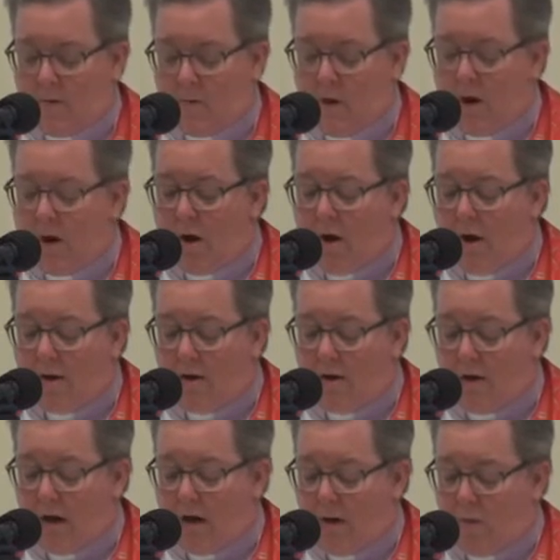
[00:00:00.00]
We
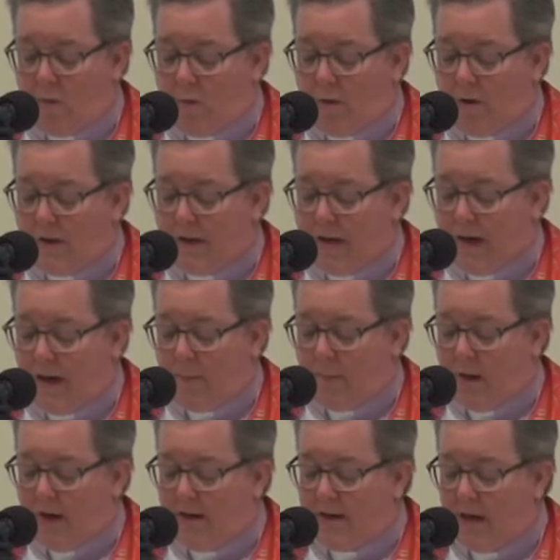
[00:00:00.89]
honor our war dead
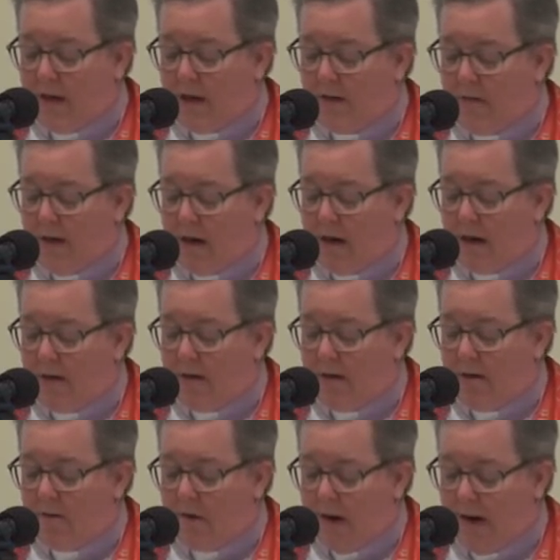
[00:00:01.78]
by decorating
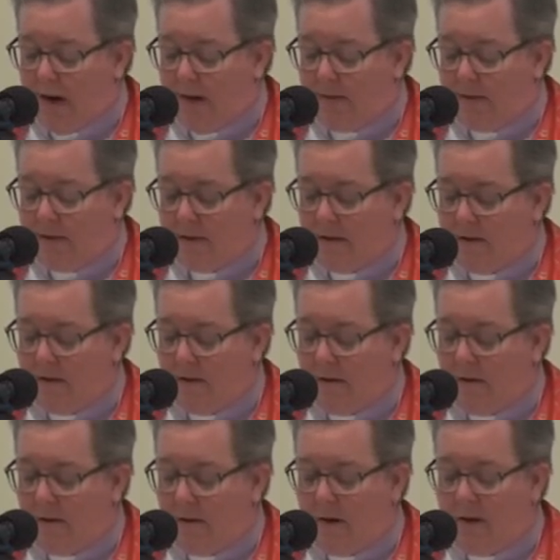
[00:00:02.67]
their graves
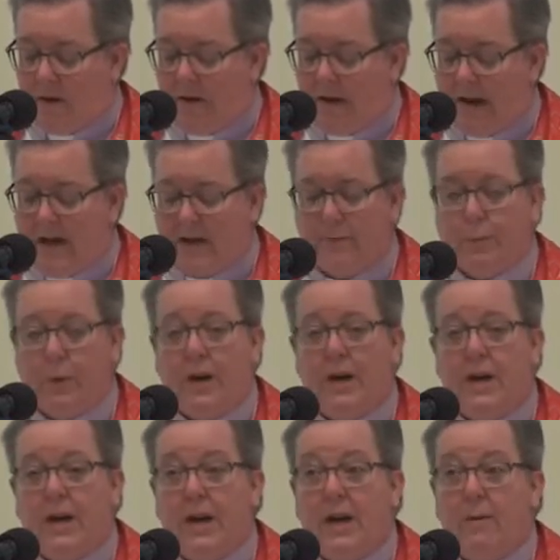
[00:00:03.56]
on the last
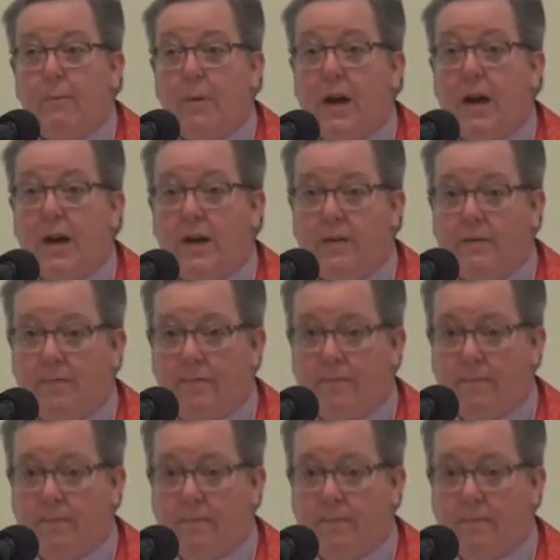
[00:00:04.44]
Monday in May.